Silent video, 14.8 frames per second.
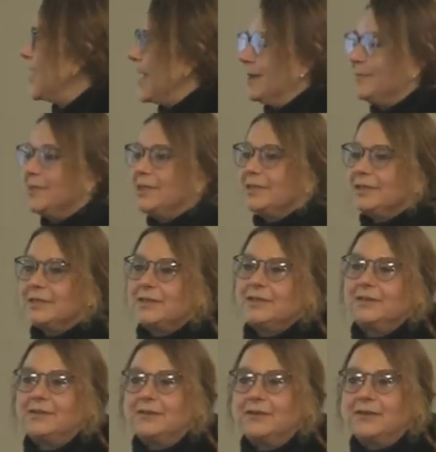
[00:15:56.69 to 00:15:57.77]
happens?
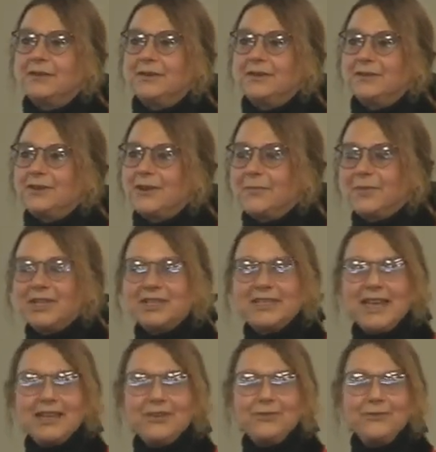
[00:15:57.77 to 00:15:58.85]
I'm going to
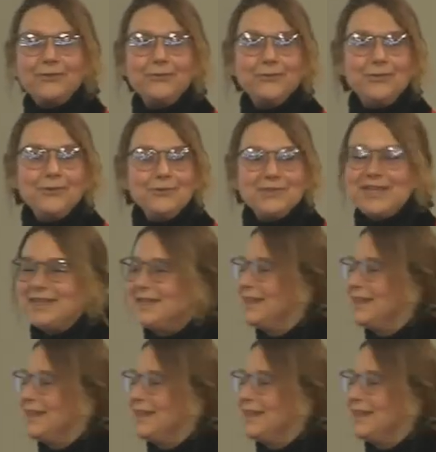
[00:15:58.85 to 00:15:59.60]
take you through using